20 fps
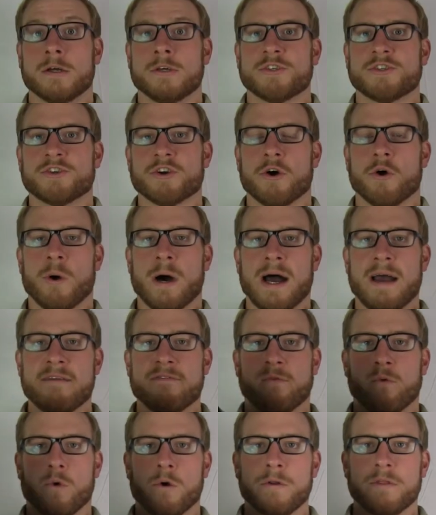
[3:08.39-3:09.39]
So
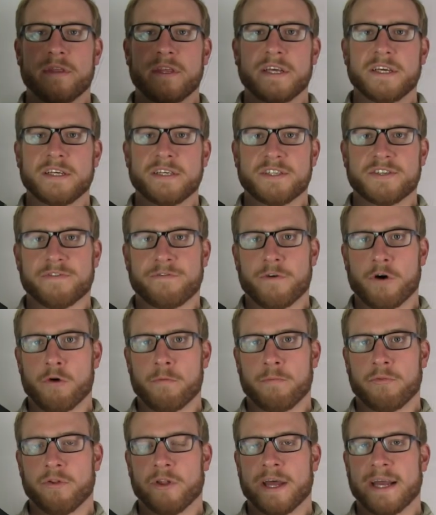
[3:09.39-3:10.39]
I've worn these
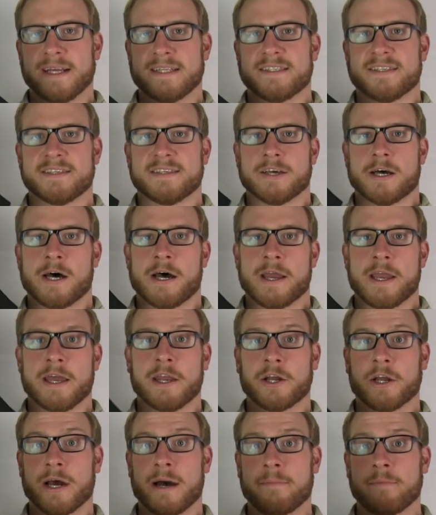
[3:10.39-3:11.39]
foam plates uh,
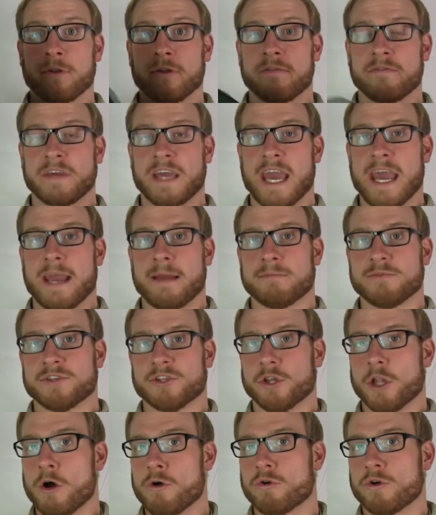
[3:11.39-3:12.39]
in a couple of games
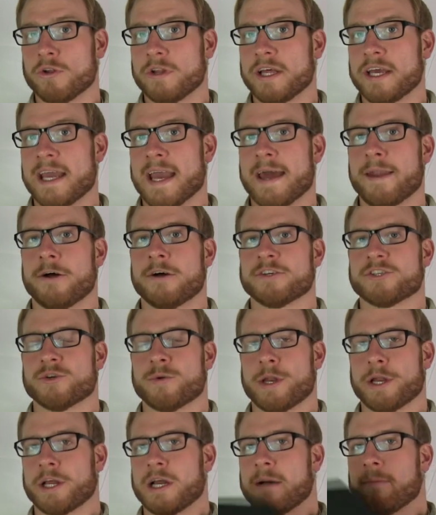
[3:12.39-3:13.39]
locally and
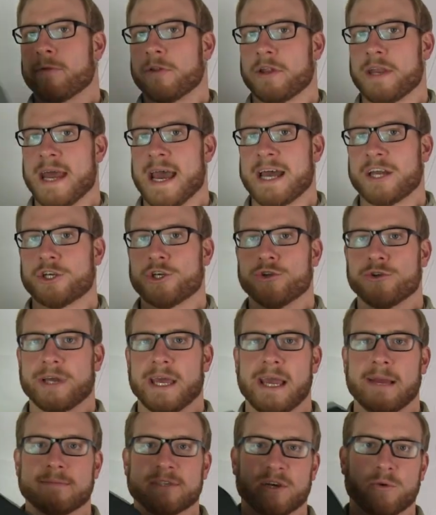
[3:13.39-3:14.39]
also at a couple of national
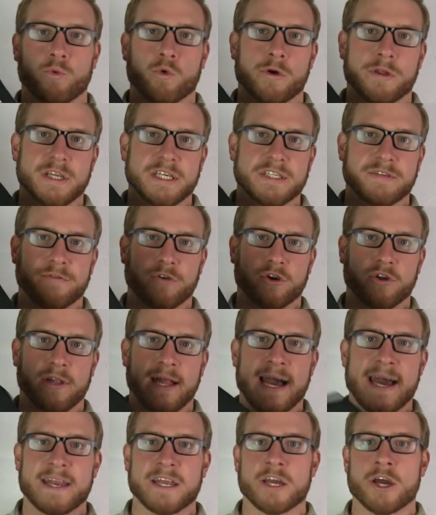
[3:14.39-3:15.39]
games. I wore these for
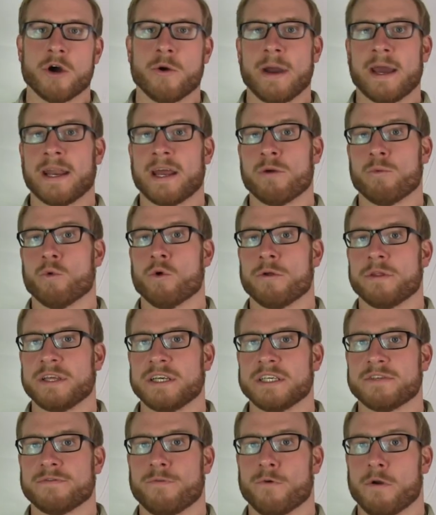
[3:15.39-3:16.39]
Gladio and I wore
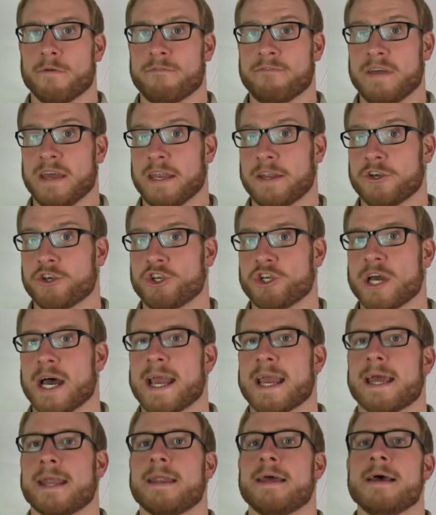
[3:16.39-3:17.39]
these for Faded
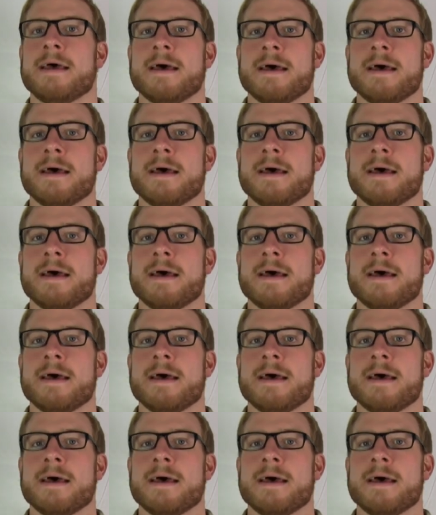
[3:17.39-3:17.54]
Giant.